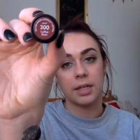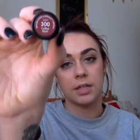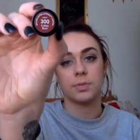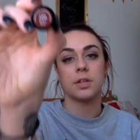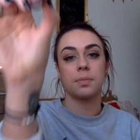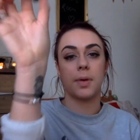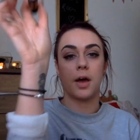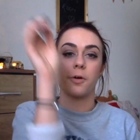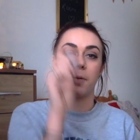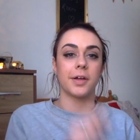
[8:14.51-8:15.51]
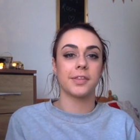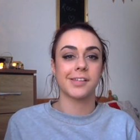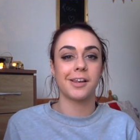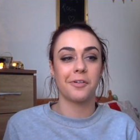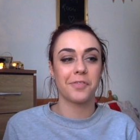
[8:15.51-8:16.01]
It's one of the pearl ones. I
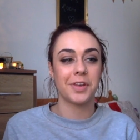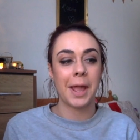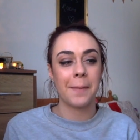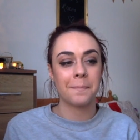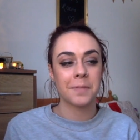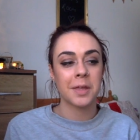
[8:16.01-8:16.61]
love the name.